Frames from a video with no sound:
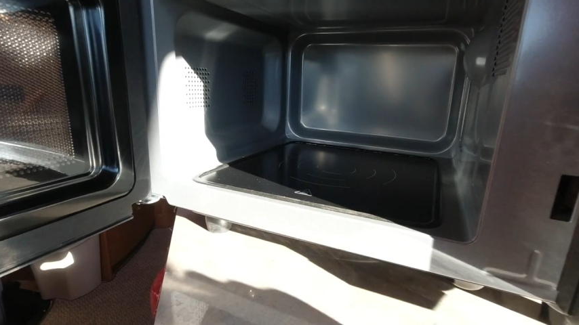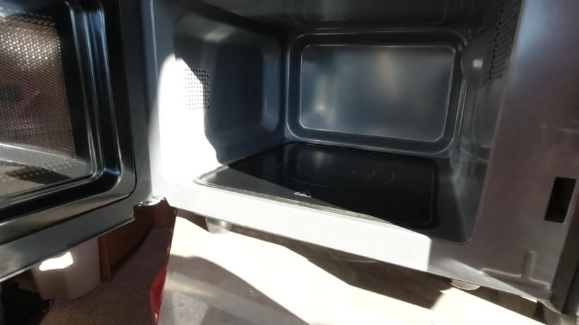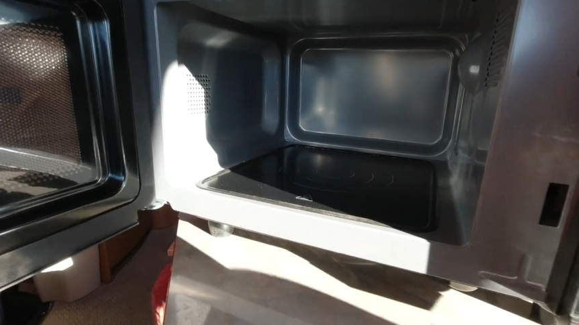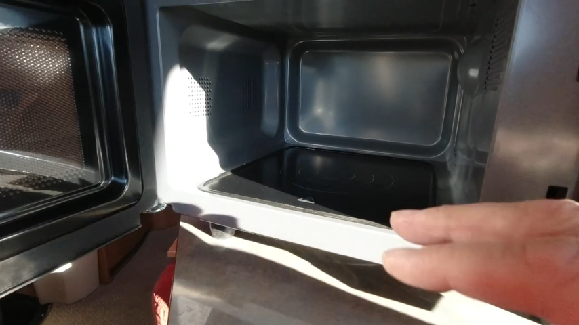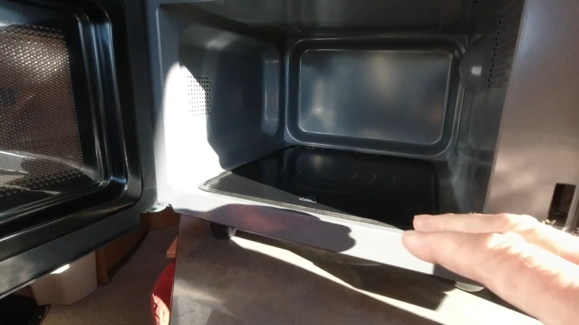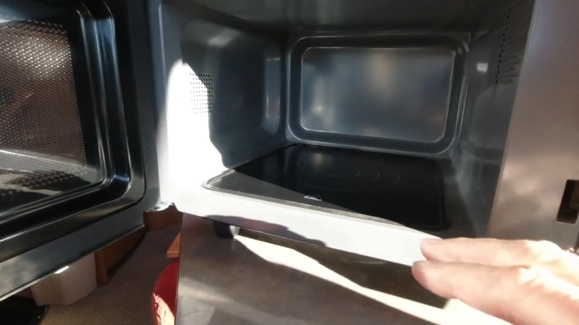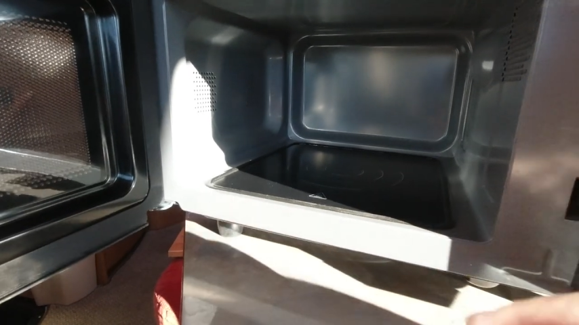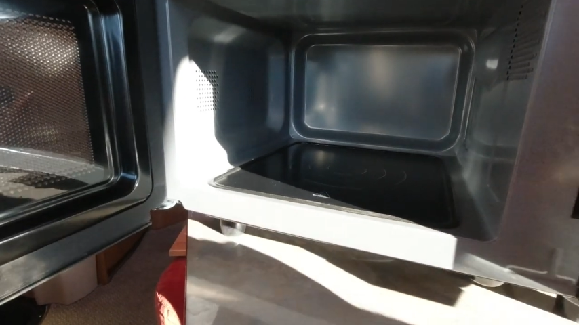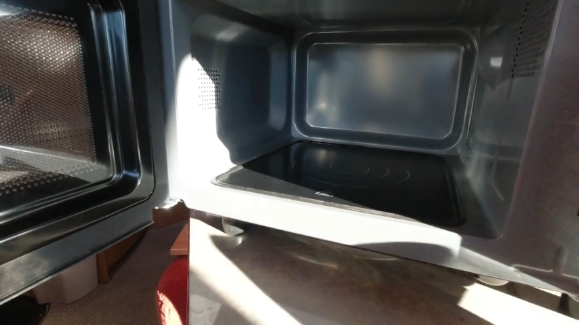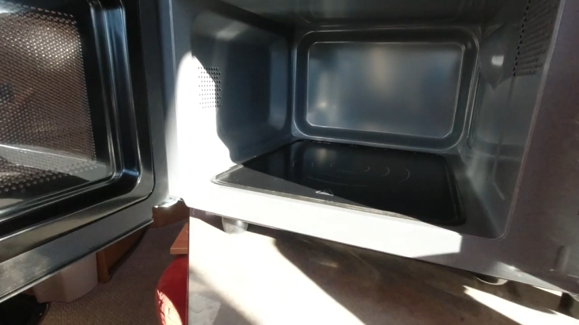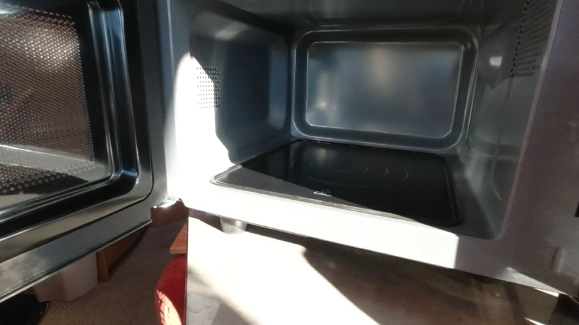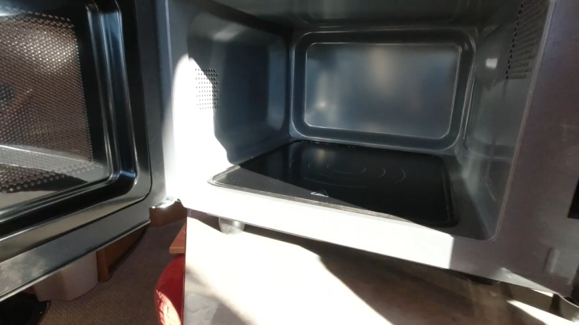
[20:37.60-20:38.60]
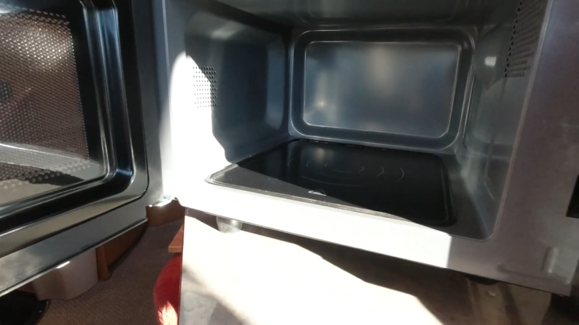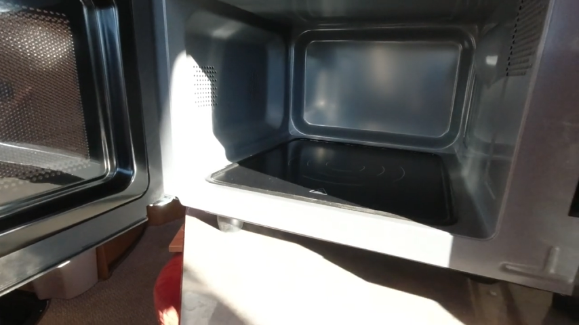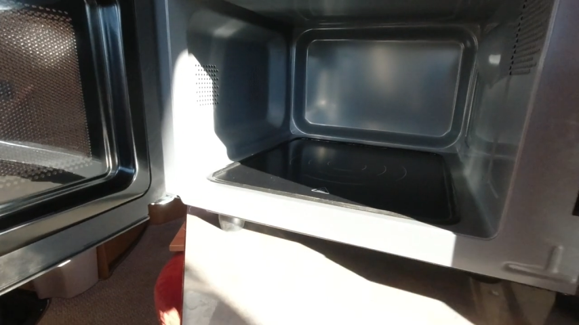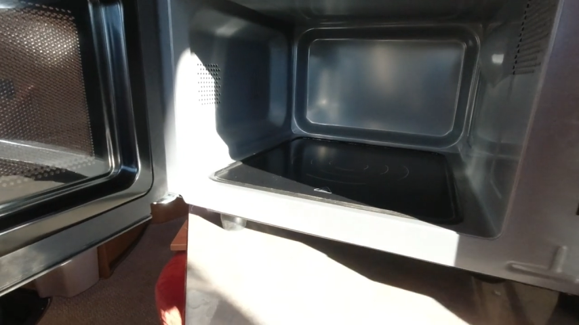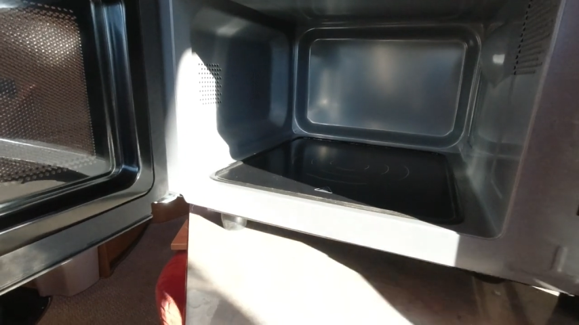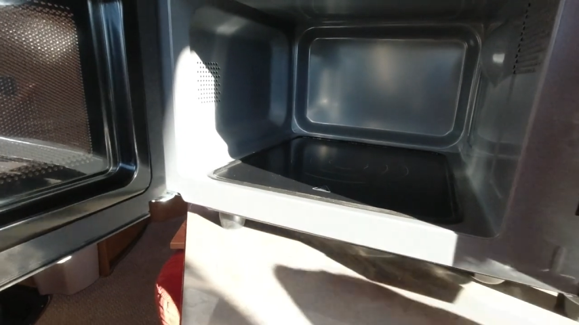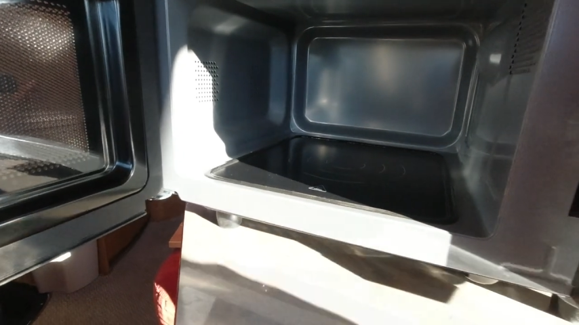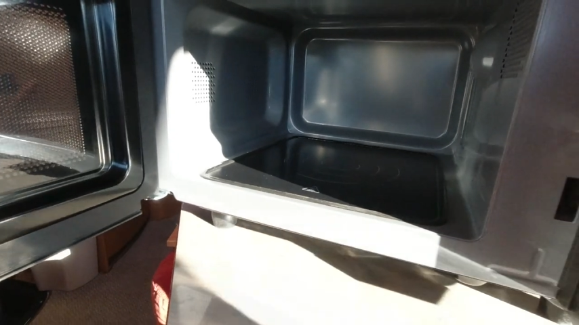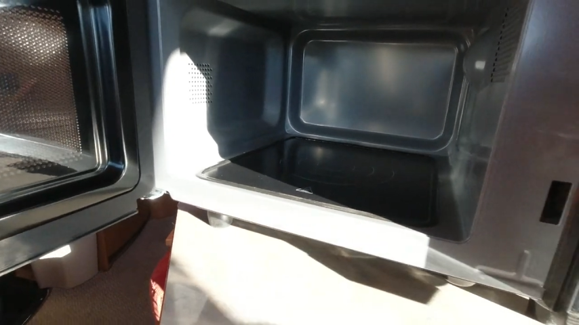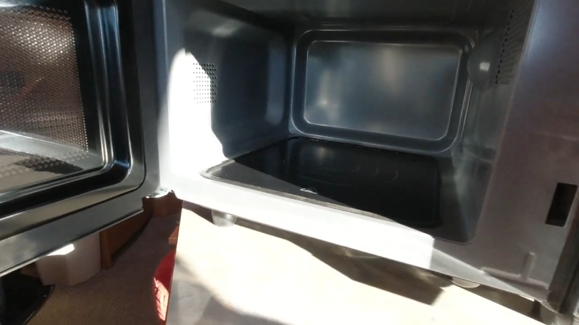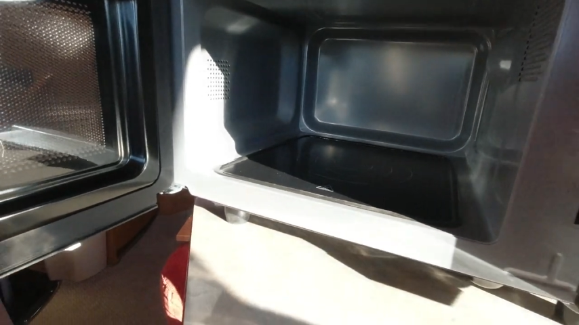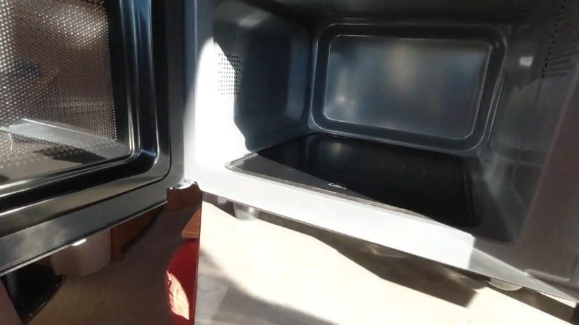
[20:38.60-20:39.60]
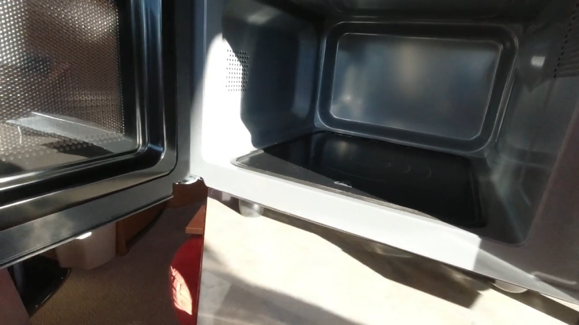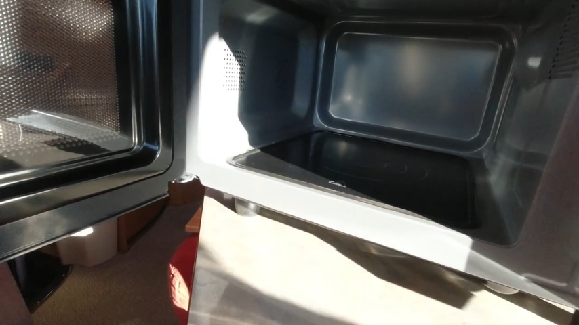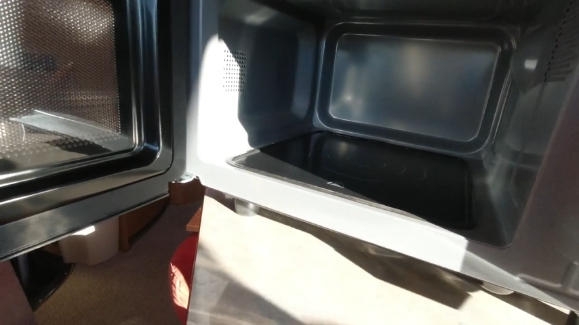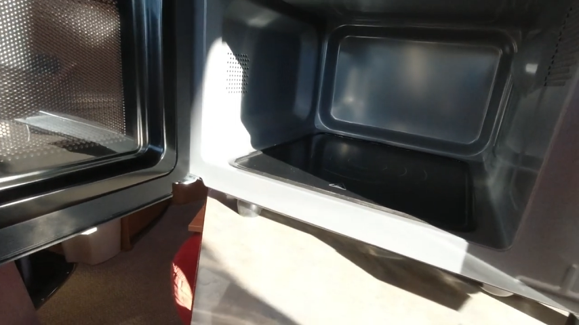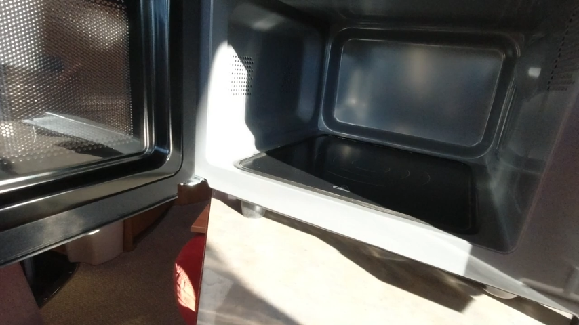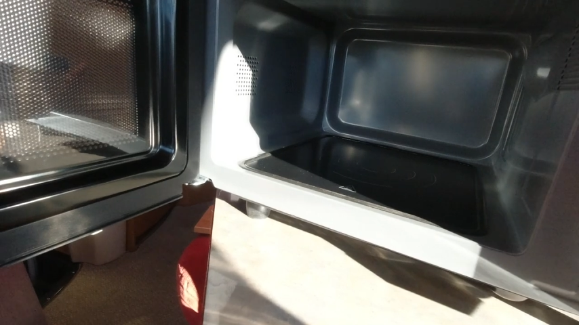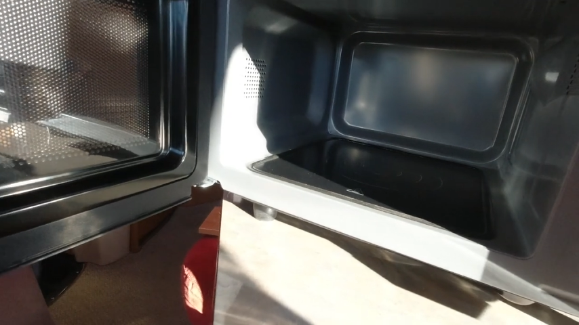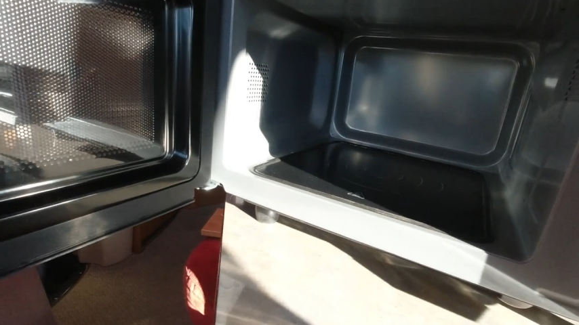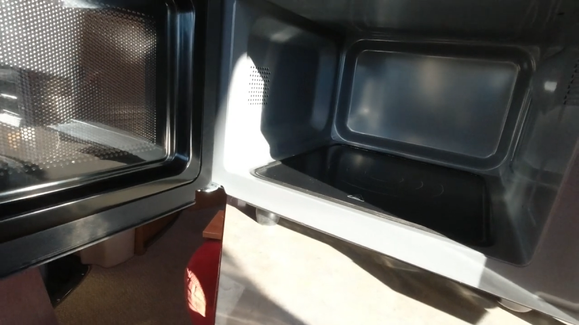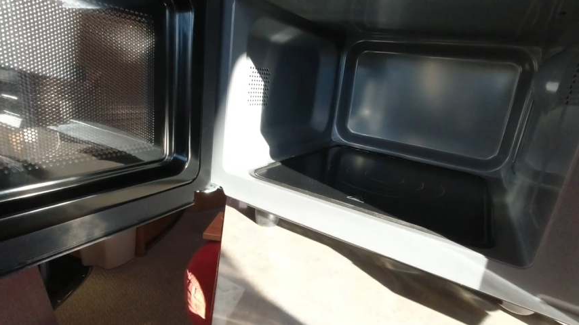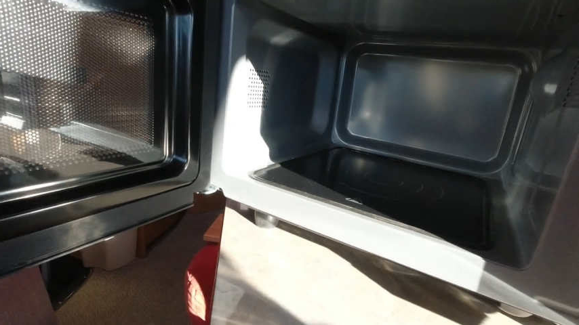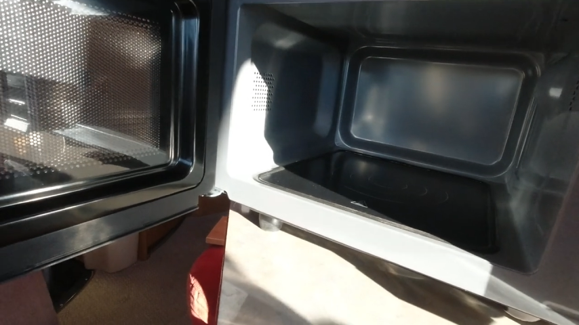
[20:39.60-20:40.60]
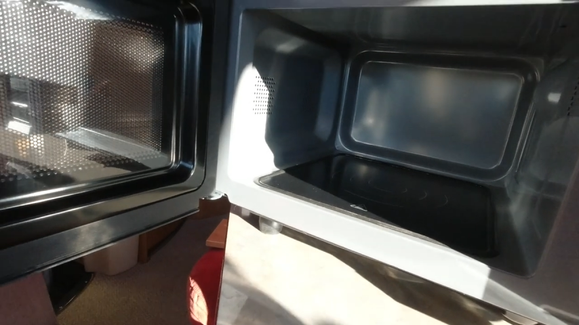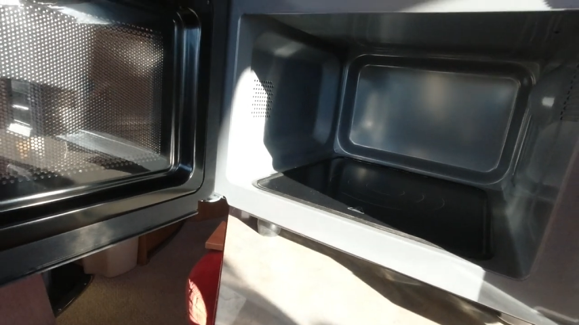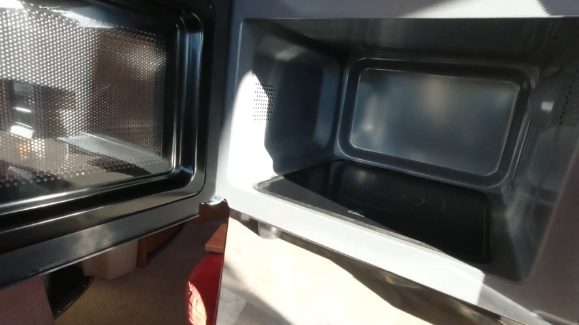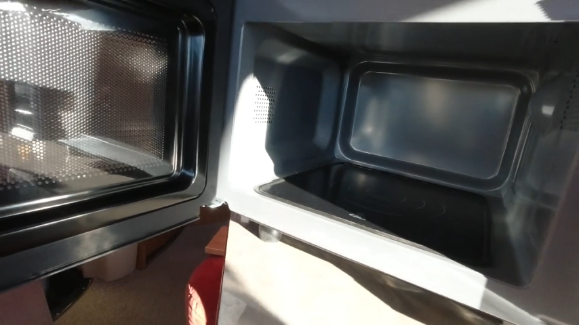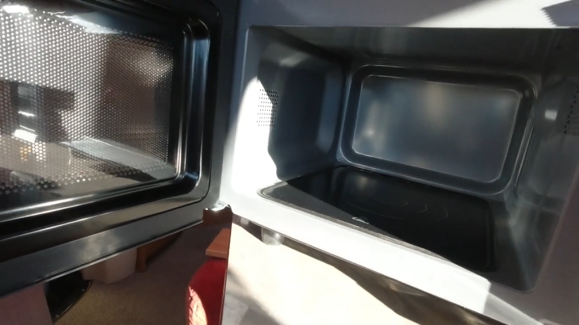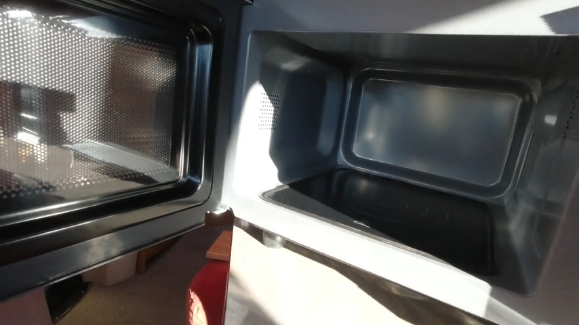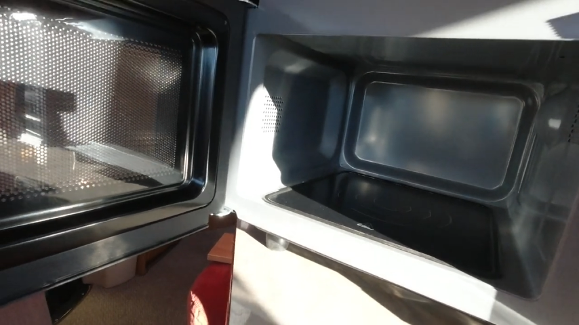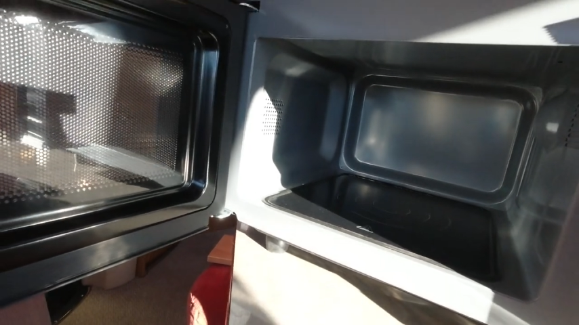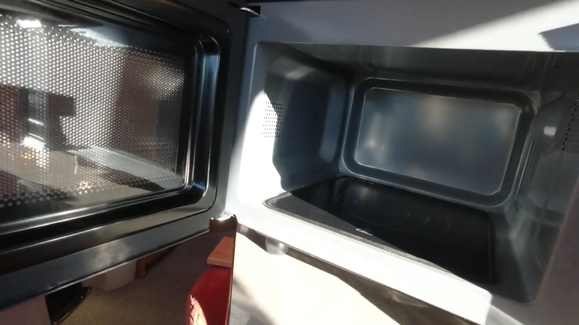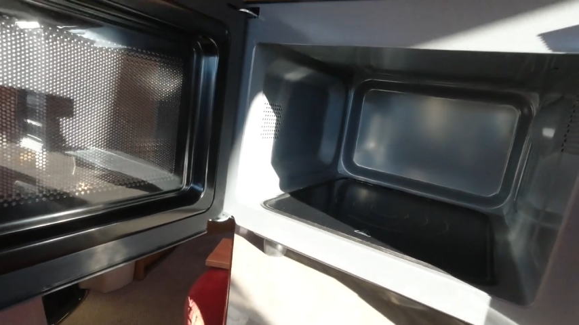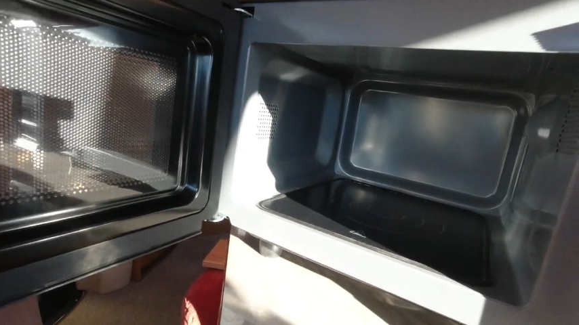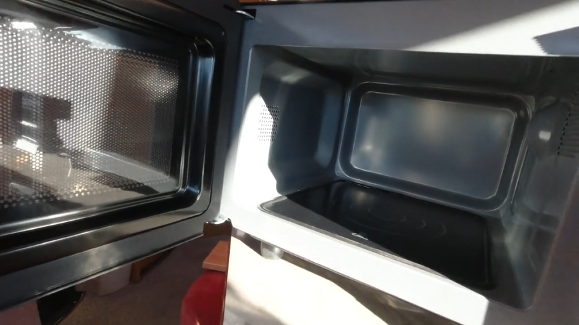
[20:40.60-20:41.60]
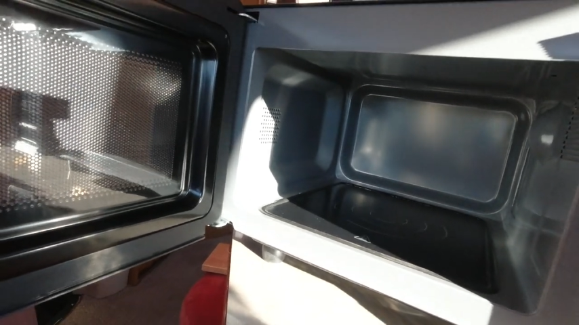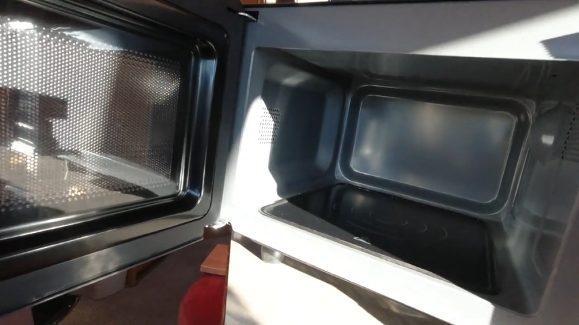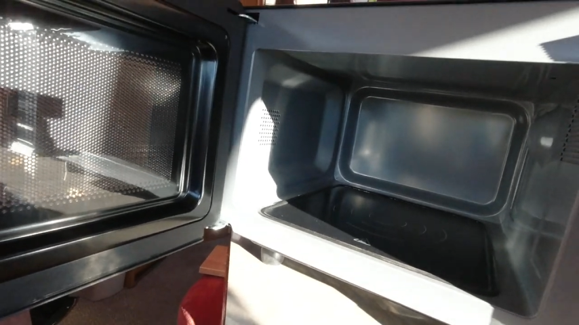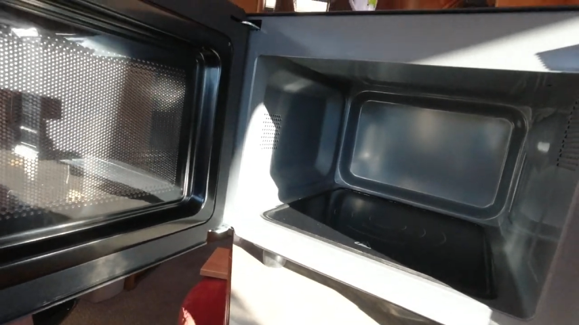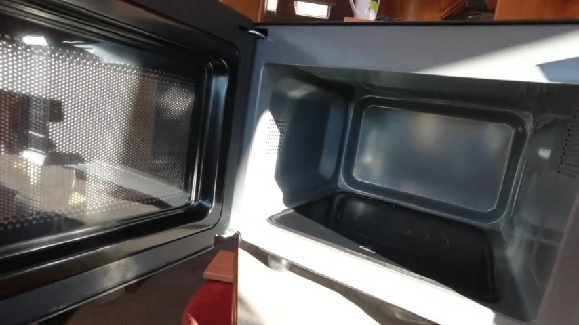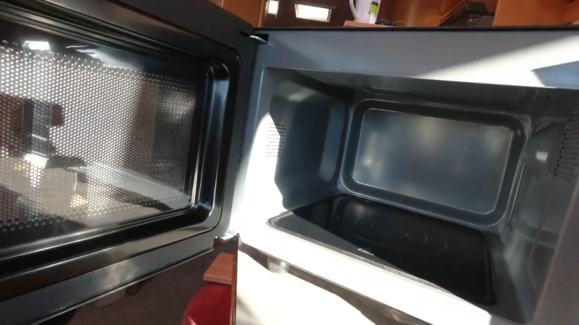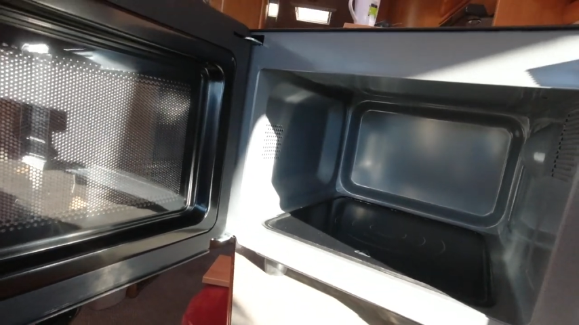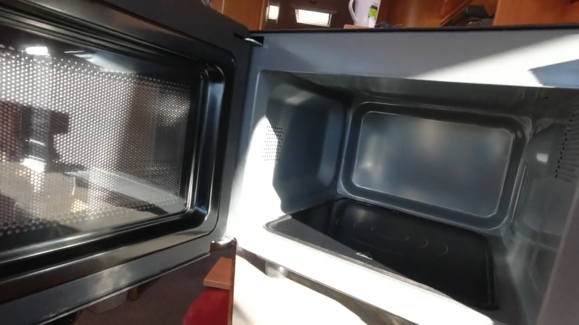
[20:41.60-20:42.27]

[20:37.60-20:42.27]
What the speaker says: [unreadable: no face in view]